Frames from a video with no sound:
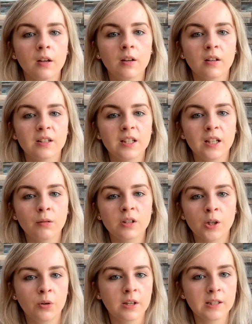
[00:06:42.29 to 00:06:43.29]
because he was
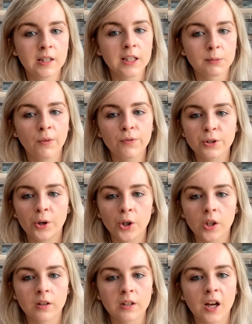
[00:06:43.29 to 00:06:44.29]
only 6 months old
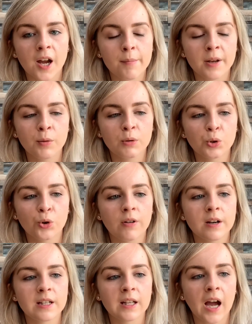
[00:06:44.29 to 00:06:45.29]
at the time and it was
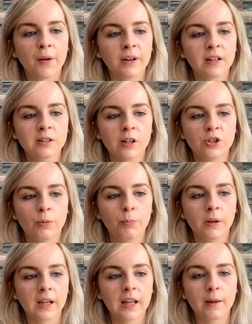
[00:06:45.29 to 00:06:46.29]
already having such a
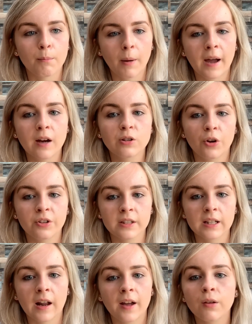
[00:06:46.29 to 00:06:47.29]
big impact on his
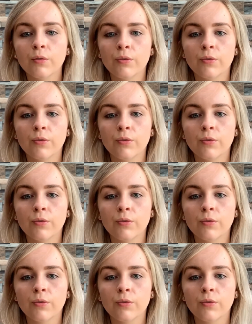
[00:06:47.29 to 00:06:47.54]
life.